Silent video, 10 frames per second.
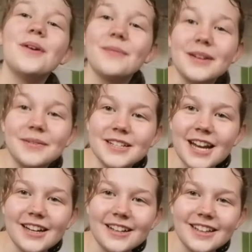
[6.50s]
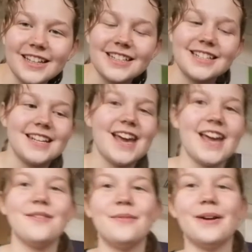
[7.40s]
back to my channel, and
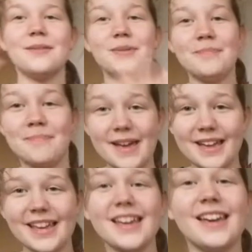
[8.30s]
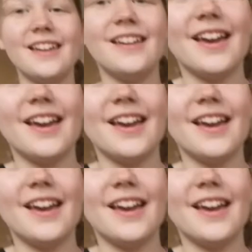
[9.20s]
today we're going to be baking